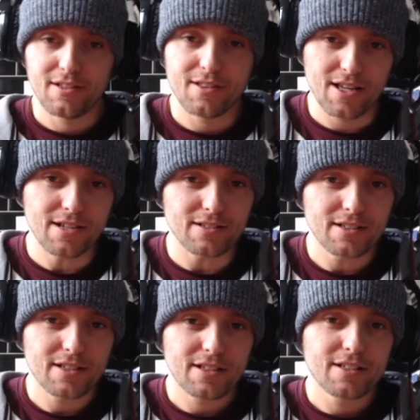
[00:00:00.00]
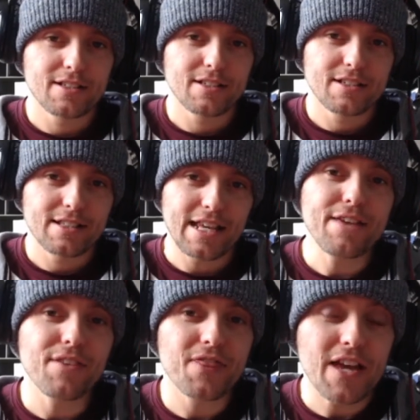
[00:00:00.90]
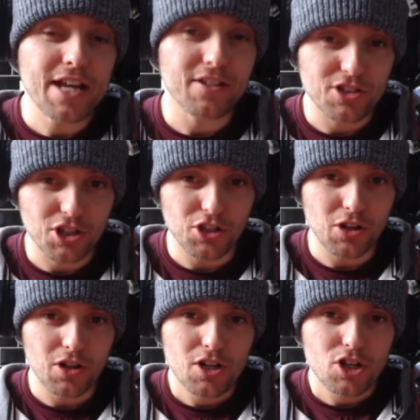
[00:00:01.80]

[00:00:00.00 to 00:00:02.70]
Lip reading: then even they're not secure.